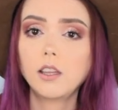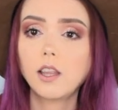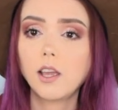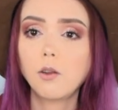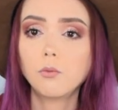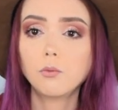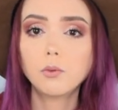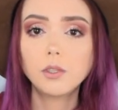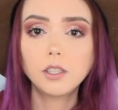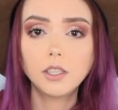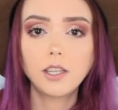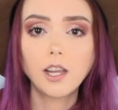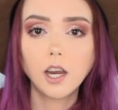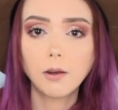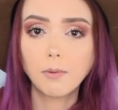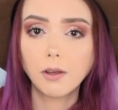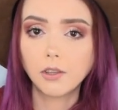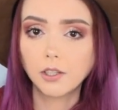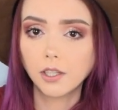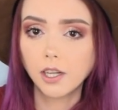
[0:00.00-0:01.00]
They really care
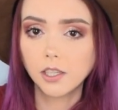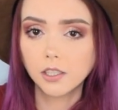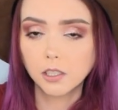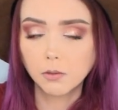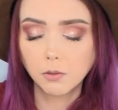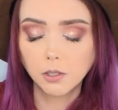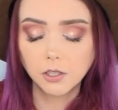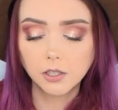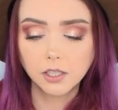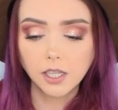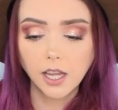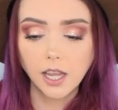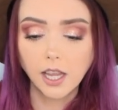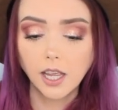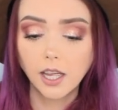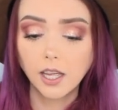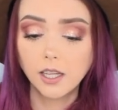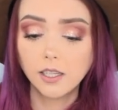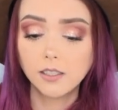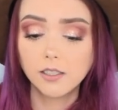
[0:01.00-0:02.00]
about their customers.
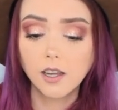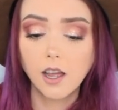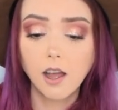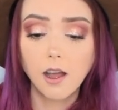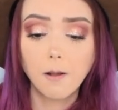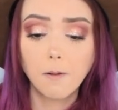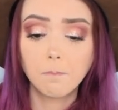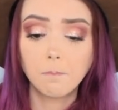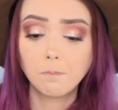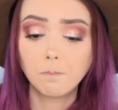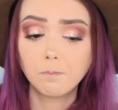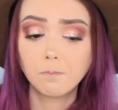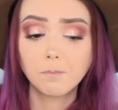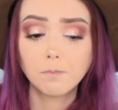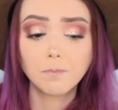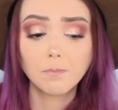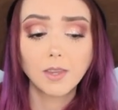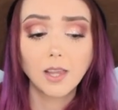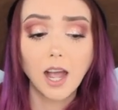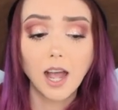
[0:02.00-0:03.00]
And um,
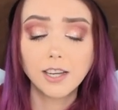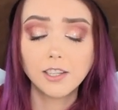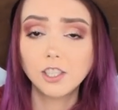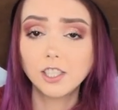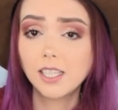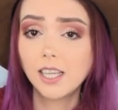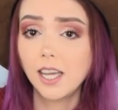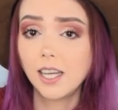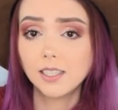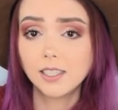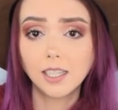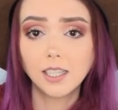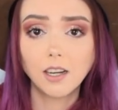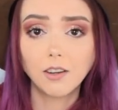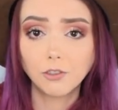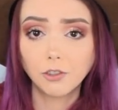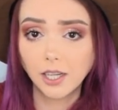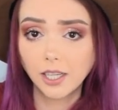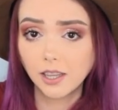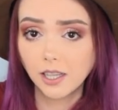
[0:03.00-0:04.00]
I just can't say
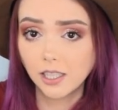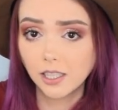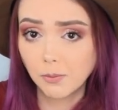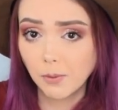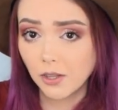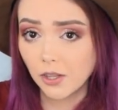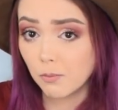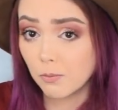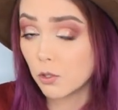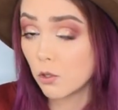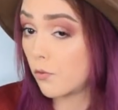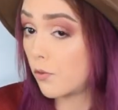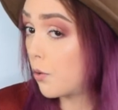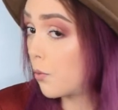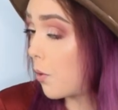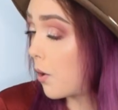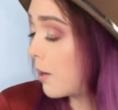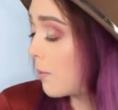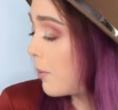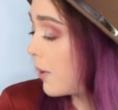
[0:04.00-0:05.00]
enough great things about them. So if you
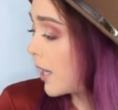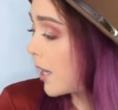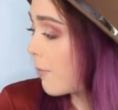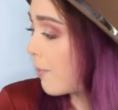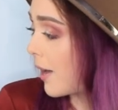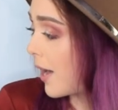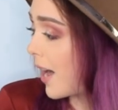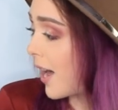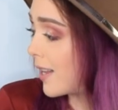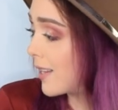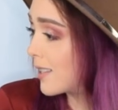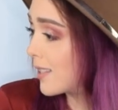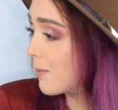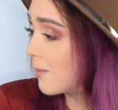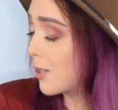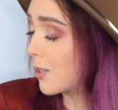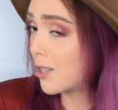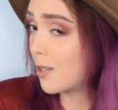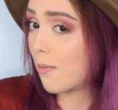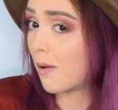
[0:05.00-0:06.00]
want to pick up a hat
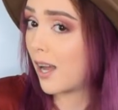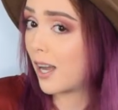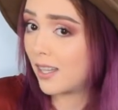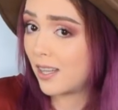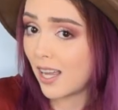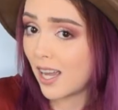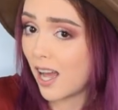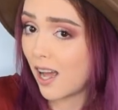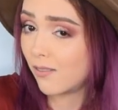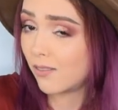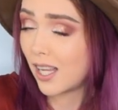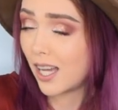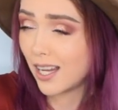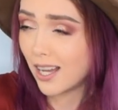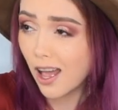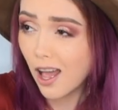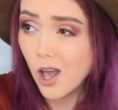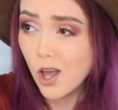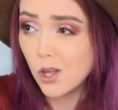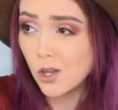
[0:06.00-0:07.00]
similar to mine, they have
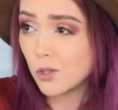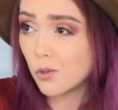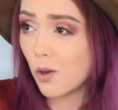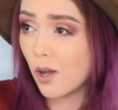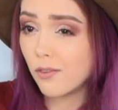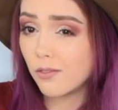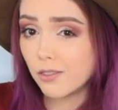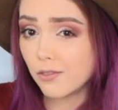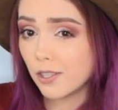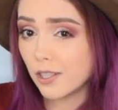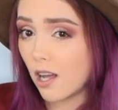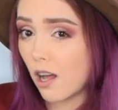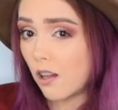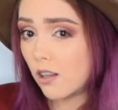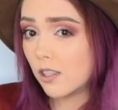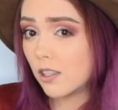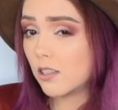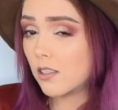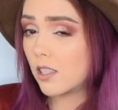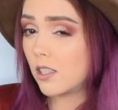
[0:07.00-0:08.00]
like 12 different
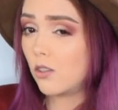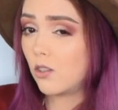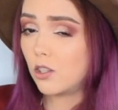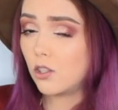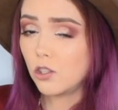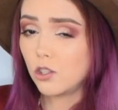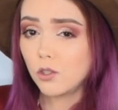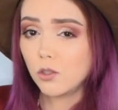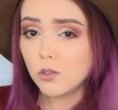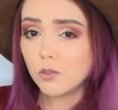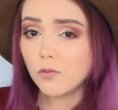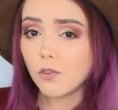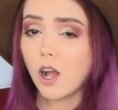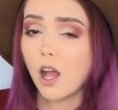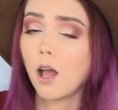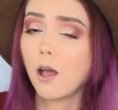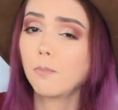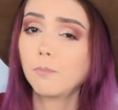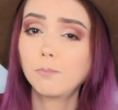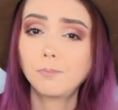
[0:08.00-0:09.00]
colors that you can choose
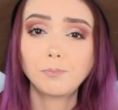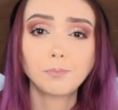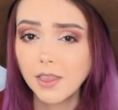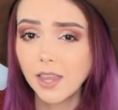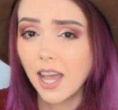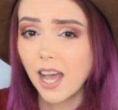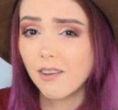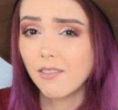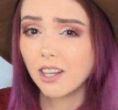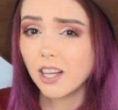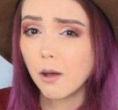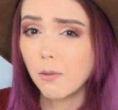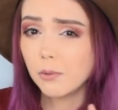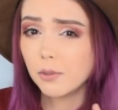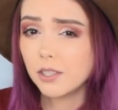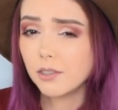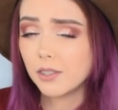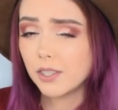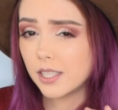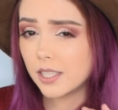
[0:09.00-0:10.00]
from. They have a couple
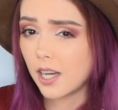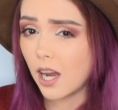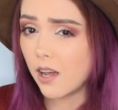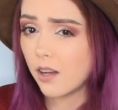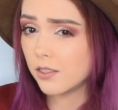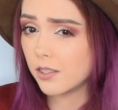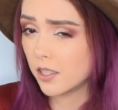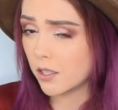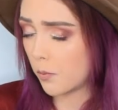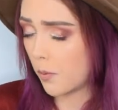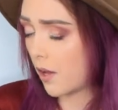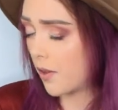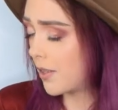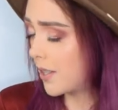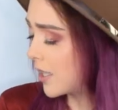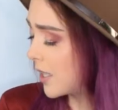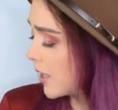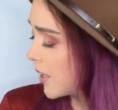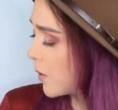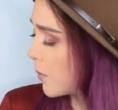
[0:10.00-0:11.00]
different styles as well.
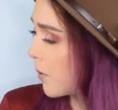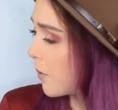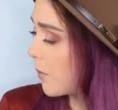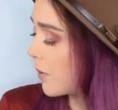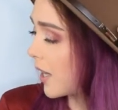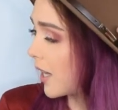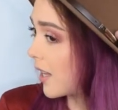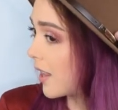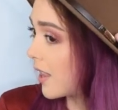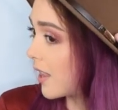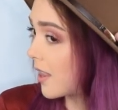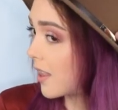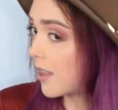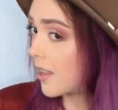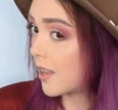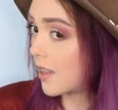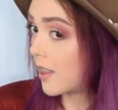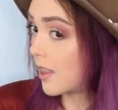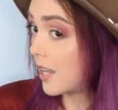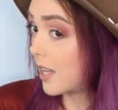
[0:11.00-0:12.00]
This is the one with like the,
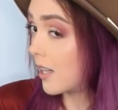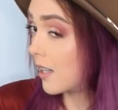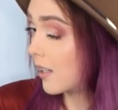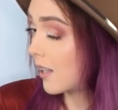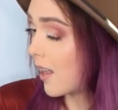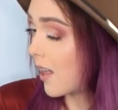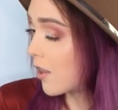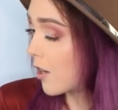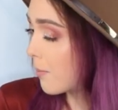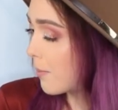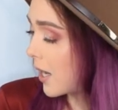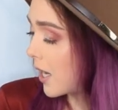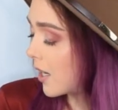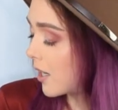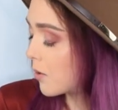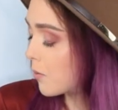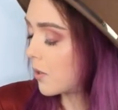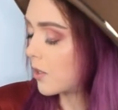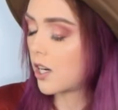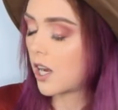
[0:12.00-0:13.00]
the thin leather
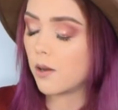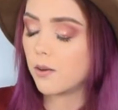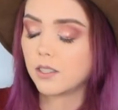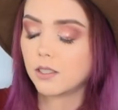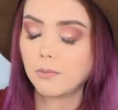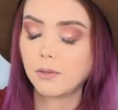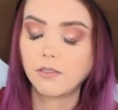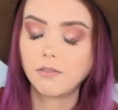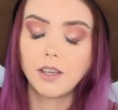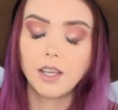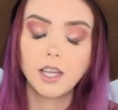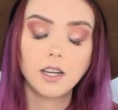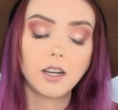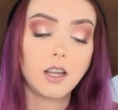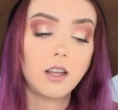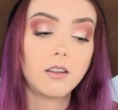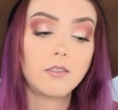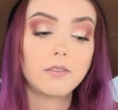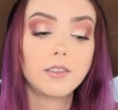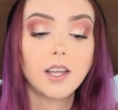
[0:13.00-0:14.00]
band, which I was a big fan
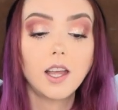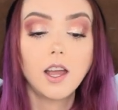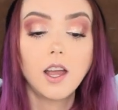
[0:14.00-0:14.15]
of.